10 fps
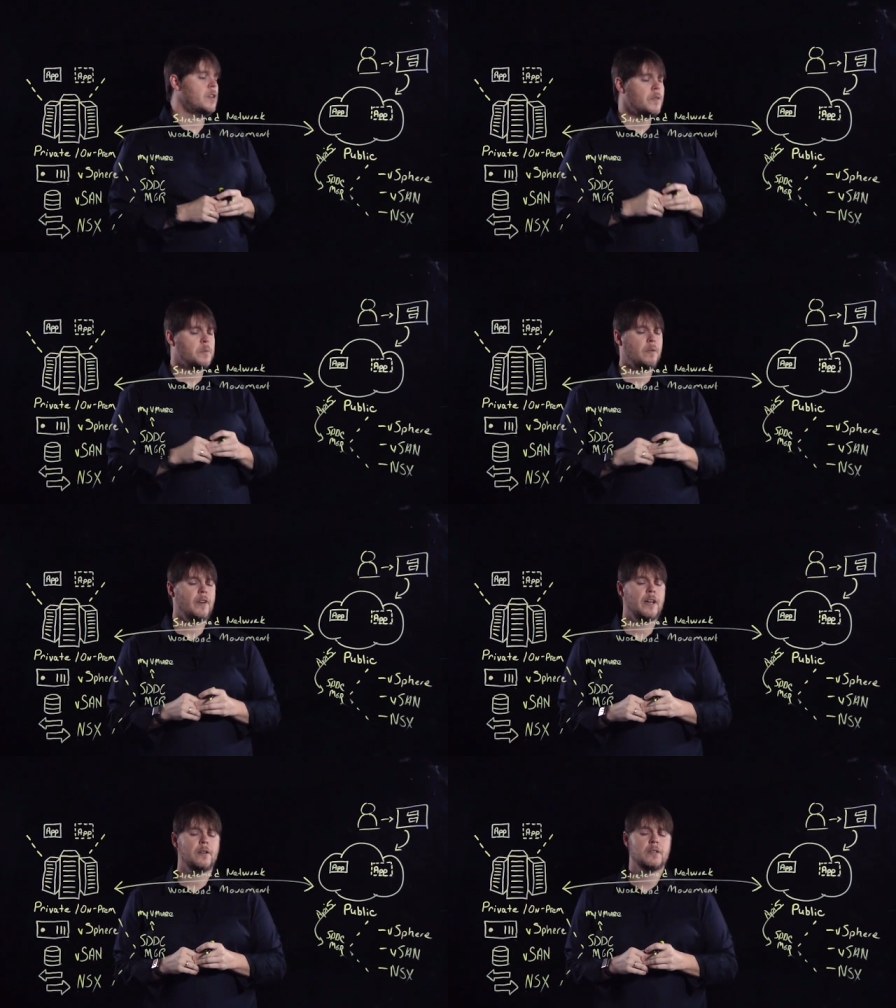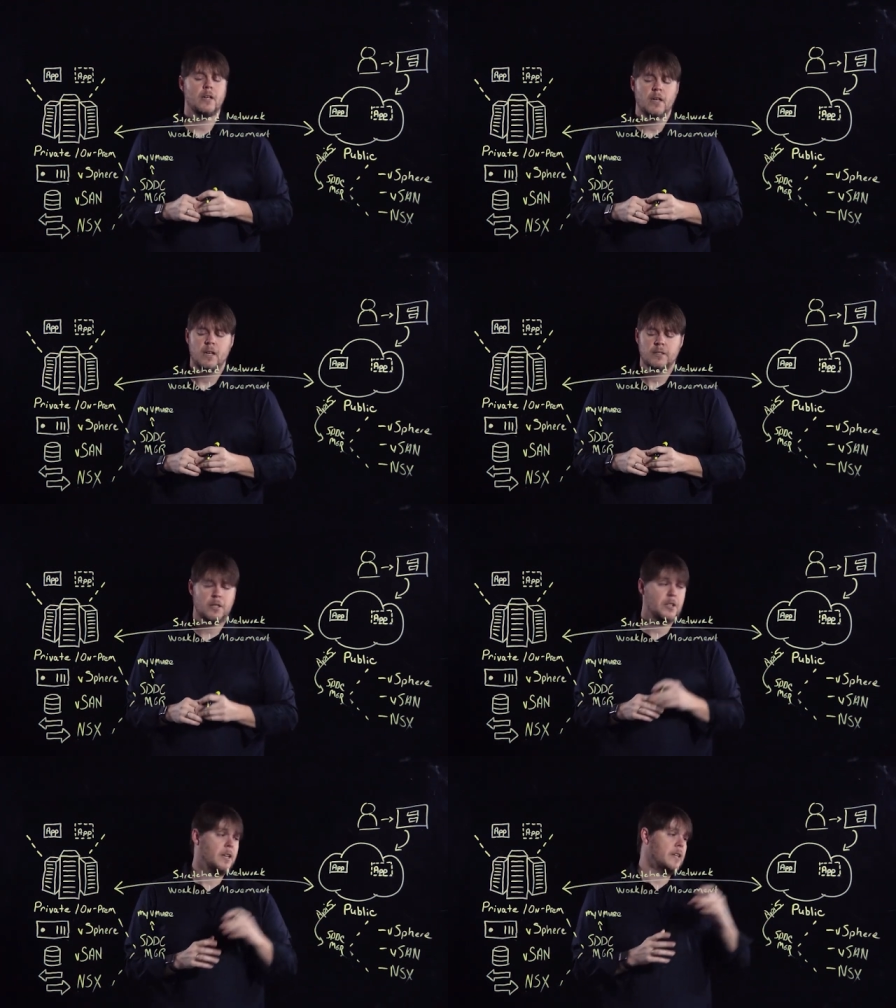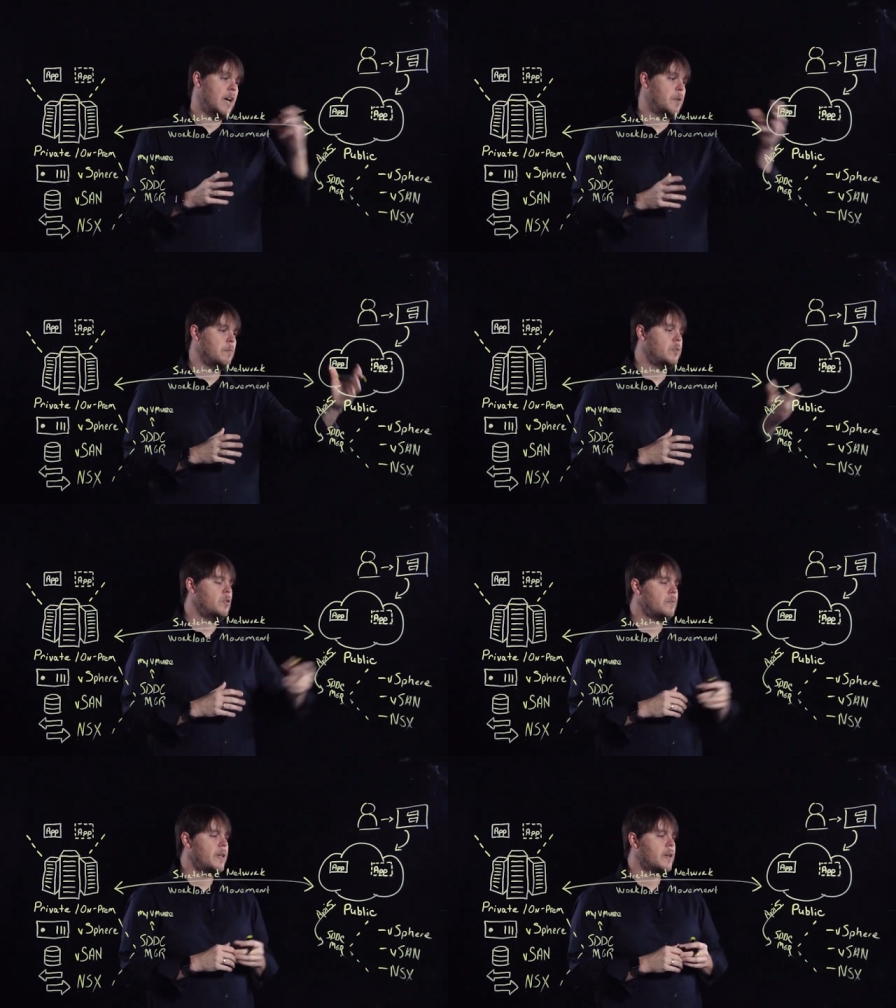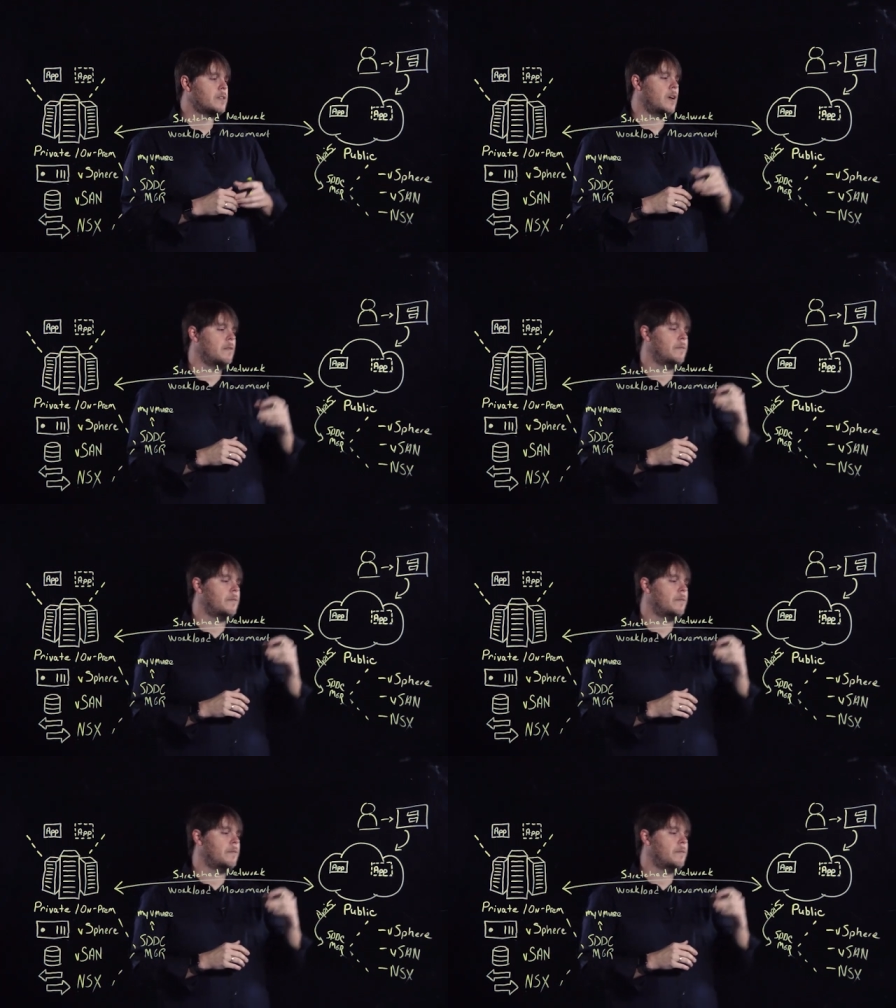service providers such as IBM Bluemix,